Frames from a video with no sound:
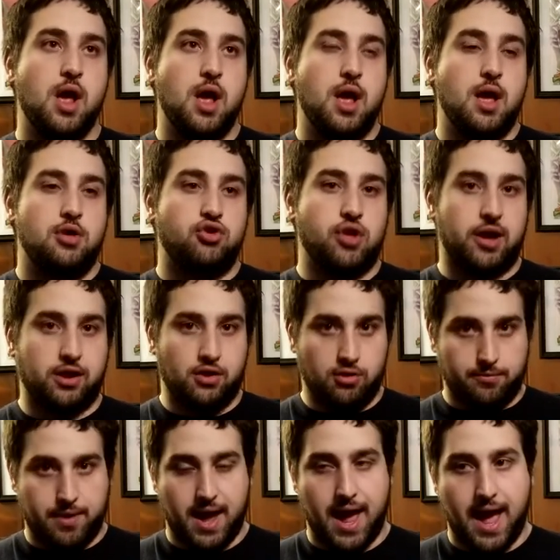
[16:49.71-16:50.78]
check out
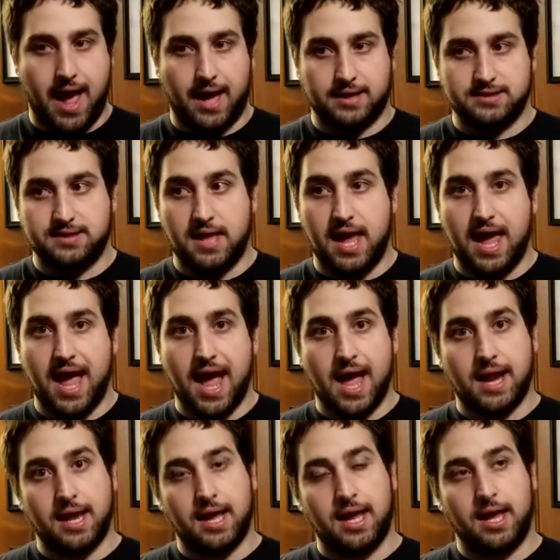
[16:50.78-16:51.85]
PAX. They had
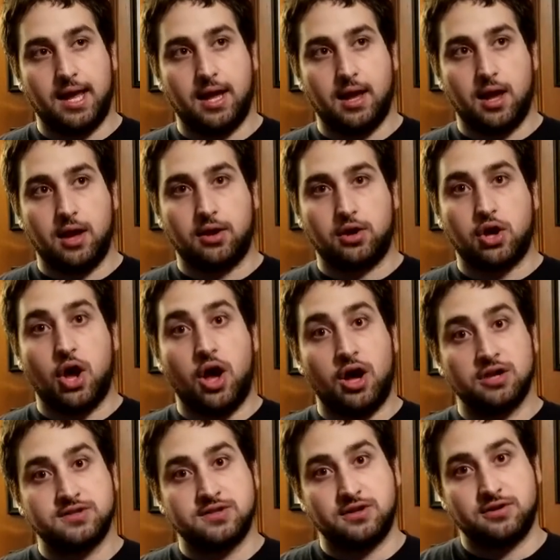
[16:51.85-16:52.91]
a
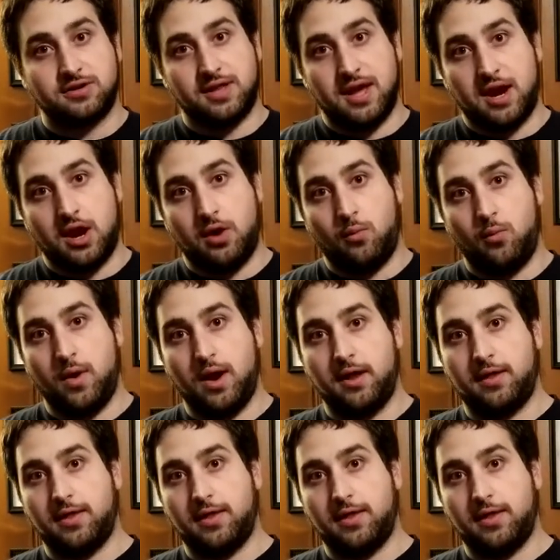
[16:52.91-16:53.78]
concert there with